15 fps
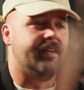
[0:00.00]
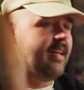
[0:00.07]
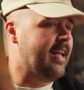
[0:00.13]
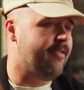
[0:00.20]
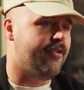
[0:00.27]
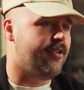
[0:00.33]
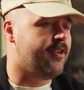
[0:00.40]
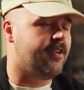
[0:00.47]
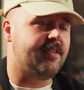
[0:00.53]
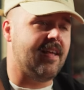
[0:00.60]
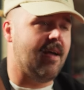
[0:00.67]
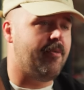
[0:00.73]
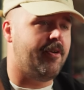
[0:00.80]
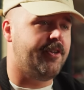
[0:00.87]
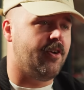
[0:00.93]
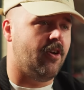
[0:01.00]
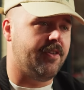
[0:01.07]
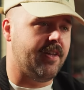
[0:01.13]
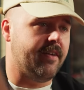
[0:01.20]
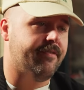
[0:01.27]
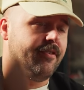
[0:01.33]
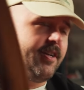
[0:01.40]
Never a good time with a dull
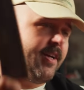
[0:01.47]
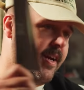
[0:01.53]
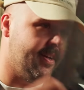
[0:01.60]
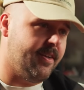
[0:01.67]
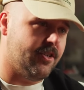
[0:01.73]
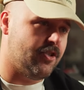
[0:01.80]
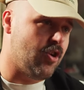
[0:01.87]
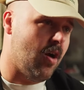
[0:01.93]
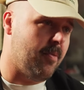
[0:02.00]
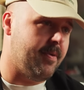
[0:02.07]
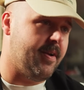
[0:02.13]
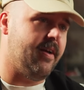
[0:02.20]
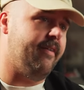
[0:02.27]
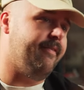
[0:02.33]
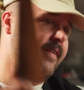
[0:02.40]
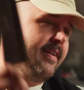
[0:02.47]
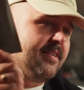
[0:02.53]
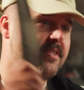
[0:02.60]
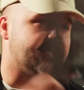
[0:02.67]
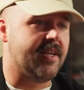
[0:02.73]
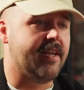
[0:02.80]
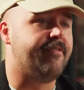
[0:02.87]
knife, okay? Sharp knife is
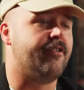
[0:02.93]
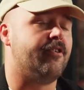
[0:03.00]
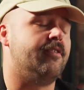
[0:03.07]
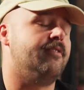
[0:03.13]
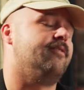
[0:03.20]
safer.